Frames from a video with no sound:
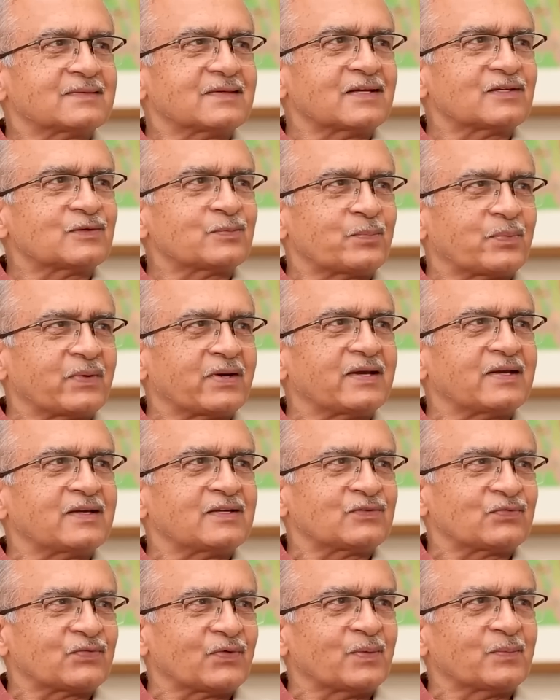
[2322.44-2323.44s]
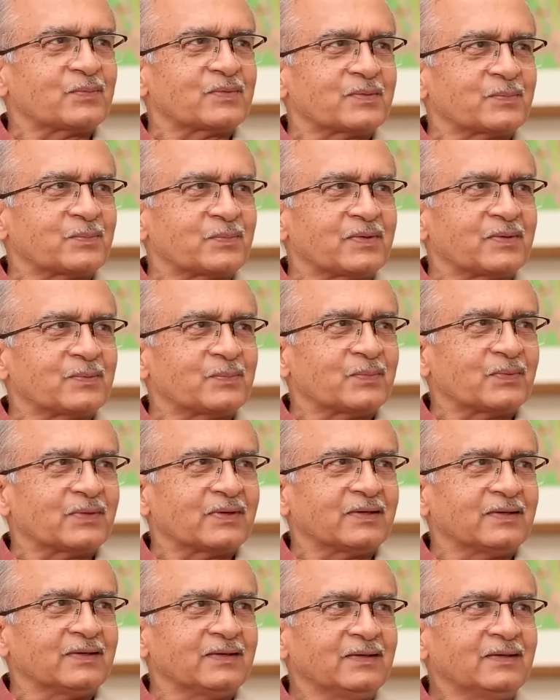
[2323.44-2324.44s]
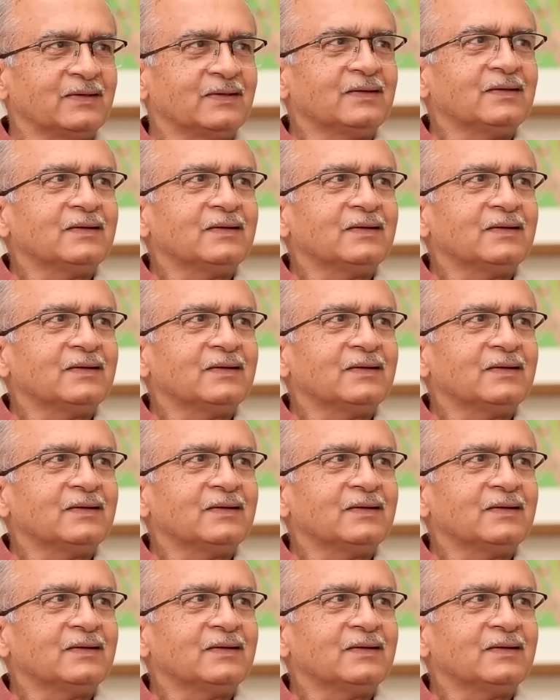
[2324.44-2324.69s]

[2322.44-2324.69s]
is such praise from the people,